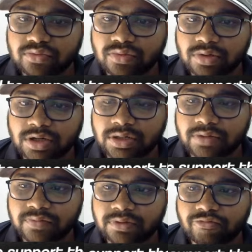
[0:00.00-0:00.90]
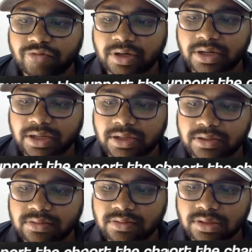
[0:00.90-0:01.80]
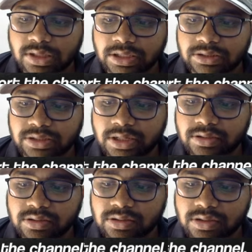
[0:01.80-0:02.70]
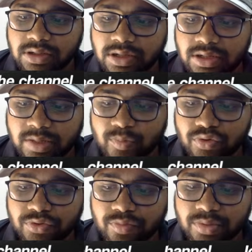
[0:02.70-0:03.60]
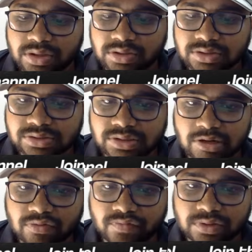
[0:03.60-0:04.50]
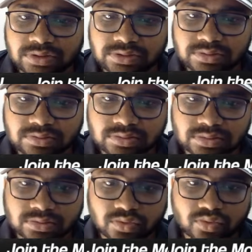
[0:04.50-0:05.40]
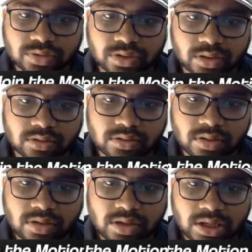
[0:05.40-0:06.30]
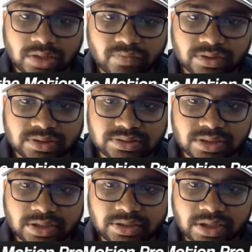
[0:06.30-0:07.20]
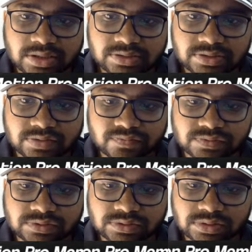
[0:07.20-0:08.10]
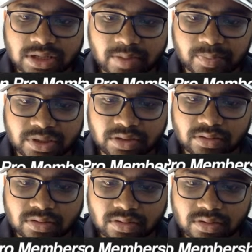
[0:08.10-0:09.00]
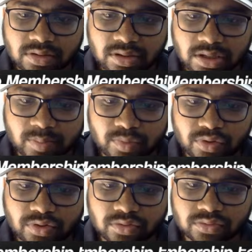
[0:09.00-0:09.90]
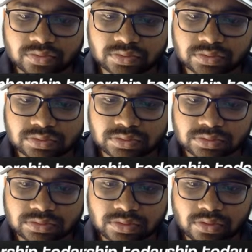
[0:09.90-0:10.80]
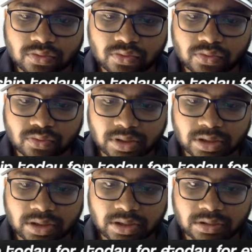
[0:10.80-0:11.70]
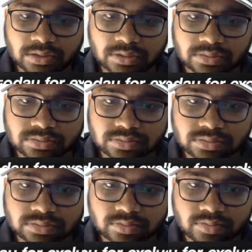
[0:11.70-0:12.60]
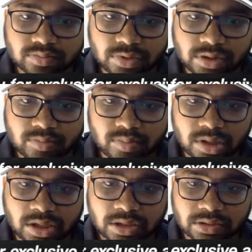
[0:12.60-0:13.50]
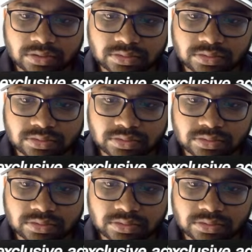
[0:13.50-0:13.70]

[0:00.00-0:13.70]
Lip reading: create one rectangle like that, and I'm going to bring this downwards over here. And when this entire stuff is happening, I'm gonna go and bring my